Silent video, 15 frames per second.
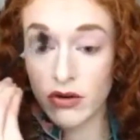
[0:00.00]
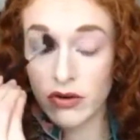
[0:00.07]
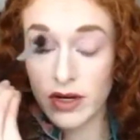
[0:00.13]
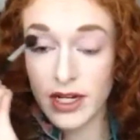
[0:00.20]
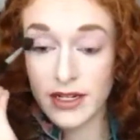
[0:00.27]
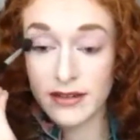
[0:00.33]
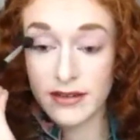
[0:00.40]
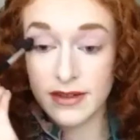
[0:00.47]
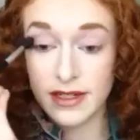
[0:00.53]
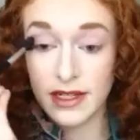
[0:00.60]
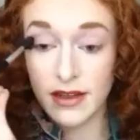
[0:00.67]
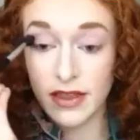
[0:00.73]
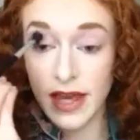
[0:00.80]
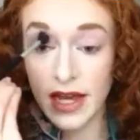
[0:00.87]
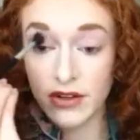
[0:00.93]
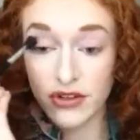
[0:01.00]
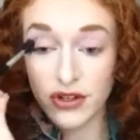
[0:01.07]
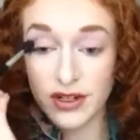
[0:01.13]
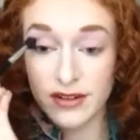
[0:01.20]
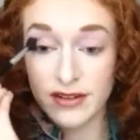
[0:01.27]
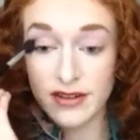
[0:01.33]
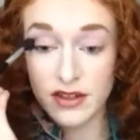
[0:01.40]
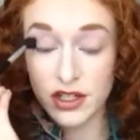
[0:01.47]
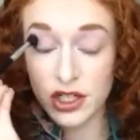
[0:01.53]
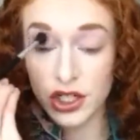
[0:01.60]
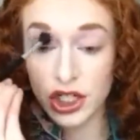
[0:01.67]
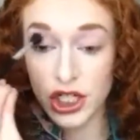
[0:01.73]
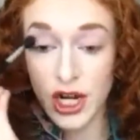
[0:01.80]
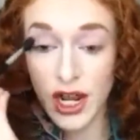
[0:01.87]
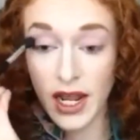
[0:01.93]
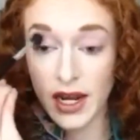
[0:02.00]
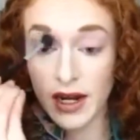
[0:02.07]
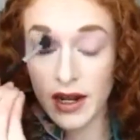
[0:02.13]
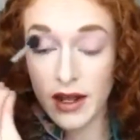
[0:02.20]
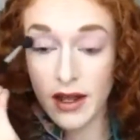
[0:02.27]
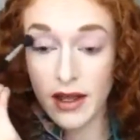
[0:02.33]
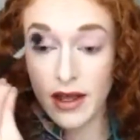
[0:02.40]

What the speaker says: crease to get that transition shade